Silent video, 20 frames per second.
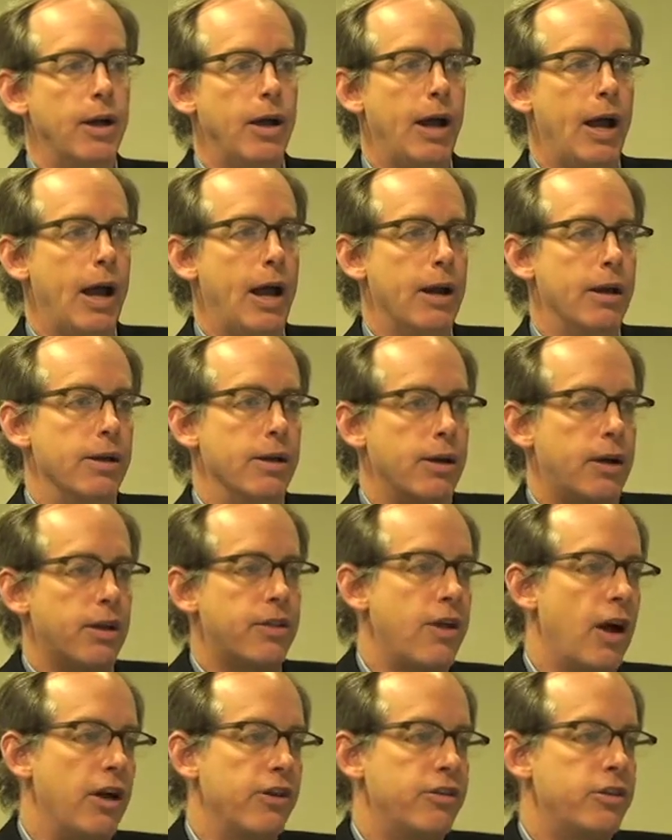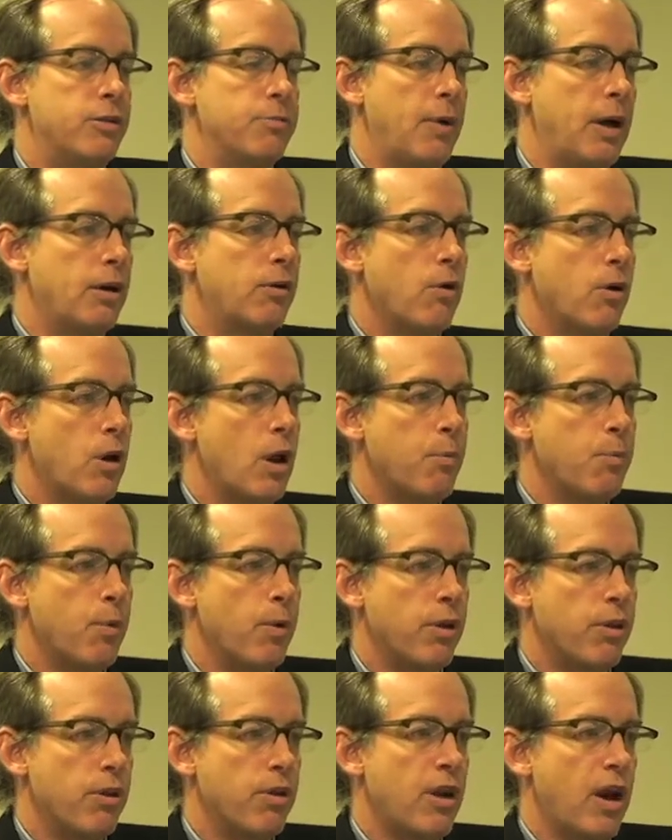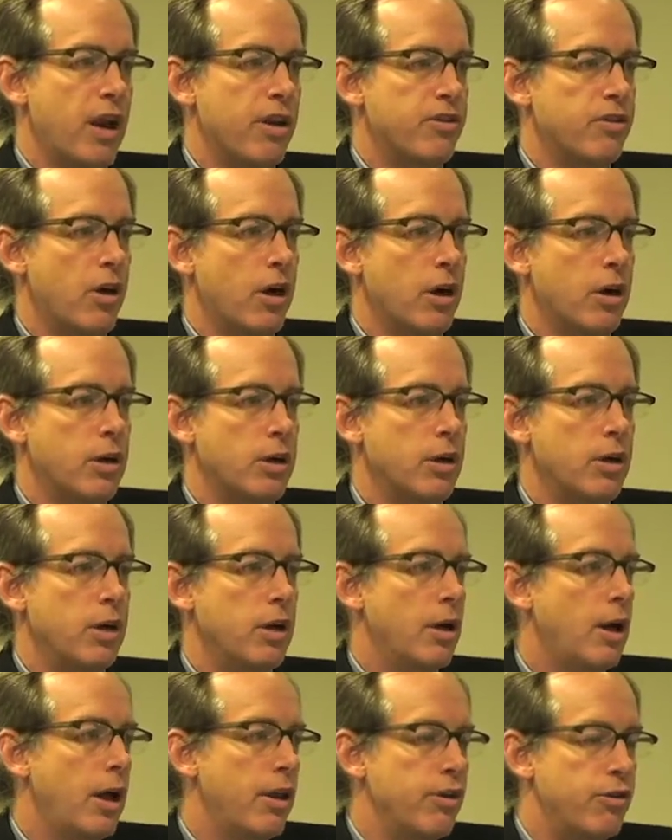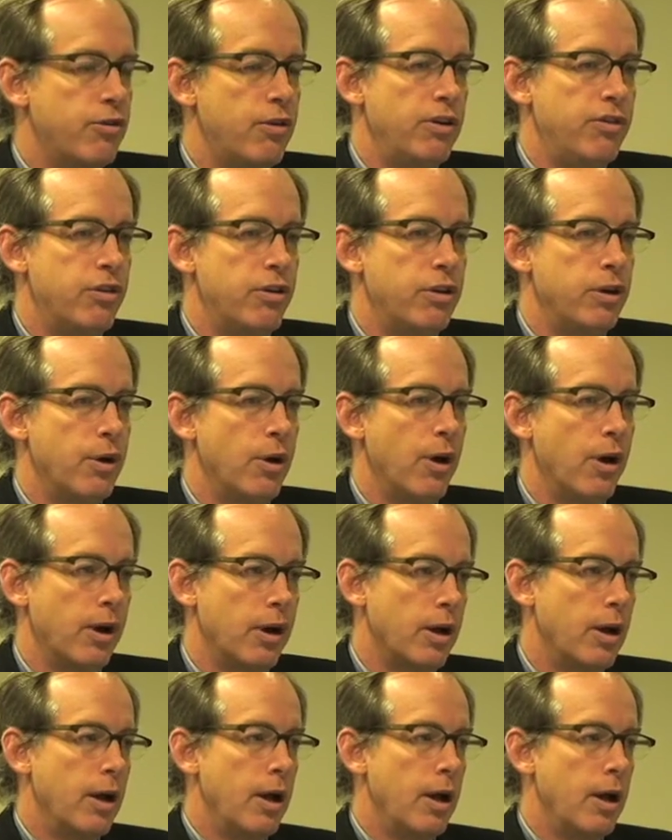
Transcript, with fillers: and the Catholicism I'd grown up with that I saw on the streets in New York.